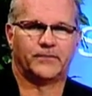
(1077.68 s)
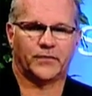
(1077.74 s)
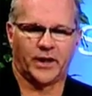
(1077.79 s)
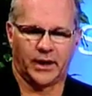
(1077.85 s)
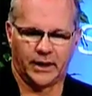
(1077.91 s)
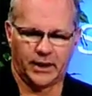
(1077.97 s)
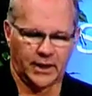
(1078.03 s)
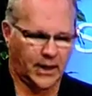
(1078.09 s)

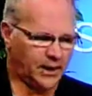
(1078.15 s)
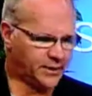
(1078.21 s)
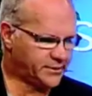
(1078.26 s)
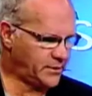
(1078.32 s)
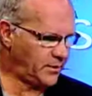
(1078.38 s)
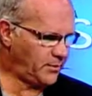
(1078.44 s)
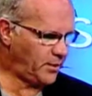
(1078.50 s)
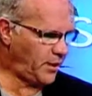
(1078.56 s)
And he had
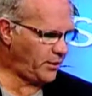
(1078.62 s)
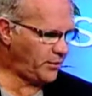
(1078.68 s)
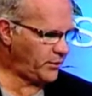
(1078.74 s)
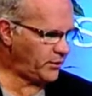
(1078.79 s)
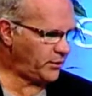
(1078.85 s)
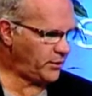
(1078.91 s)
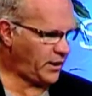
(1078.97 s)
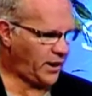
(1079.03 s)
some
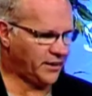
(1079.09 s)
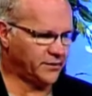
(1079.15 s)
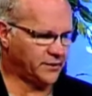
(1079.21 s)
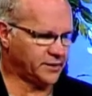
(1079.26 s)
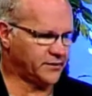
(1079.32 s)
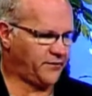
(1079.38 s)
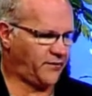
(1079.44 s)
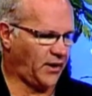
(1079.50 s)
other
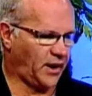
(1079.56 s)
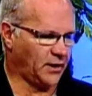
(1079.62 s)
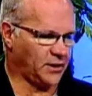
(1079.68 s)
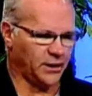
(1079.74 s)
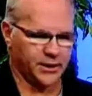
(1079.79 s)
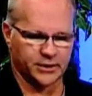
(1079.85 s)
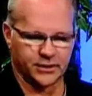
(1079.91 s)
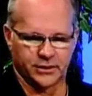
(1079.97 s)
ethics
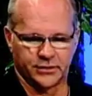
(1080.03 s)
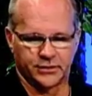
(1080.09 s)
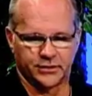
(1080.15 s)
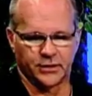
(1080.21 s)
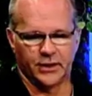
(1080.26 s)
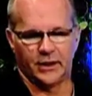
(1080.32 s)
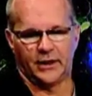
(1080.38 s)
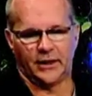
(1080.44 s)

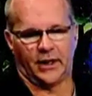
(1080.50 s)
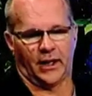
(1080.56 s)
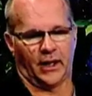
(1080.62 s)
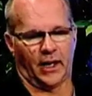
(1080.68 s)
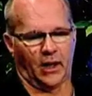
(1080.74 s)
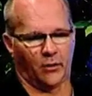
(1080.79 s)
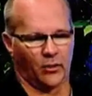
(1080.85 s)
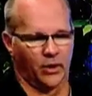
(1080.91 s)
violations.
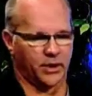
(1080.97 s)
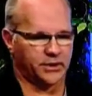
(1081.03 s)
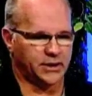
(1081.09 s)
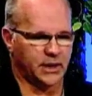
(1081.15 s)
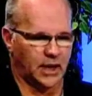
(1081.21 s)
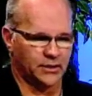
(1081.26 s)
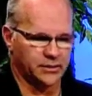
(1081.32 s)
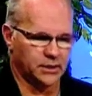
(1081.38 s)
And I went
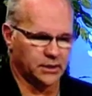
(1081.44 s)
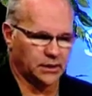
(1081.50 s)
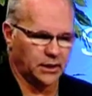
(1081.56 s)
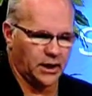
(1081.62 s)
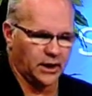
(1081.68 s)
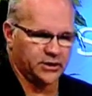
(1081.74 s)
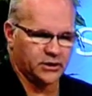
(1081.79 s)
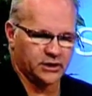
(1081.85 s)
down to the
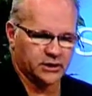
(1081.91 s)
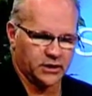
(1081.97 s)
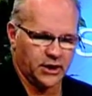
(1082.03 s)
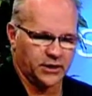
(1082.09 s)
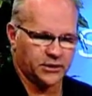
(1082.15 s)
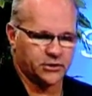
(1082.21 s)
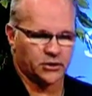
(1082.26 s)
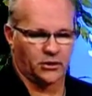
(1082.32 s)

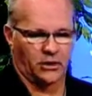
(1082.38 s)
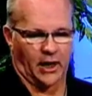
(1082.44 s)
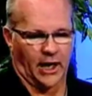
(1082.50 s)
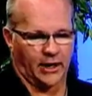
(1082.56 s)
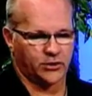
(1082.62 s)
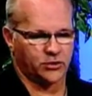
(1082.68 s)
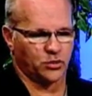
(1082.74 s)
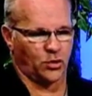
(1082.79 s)
legislature and
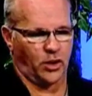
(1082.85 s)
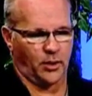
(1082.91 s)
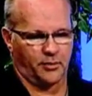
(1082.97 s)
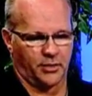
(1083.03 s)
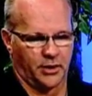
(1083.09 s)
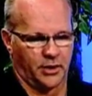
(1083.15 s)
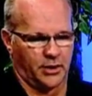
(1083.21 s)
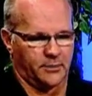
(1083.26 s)
I drew
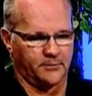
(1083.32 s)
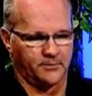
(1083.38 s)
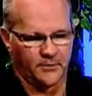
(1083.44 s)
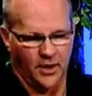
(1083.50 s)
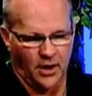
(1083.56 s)
up a,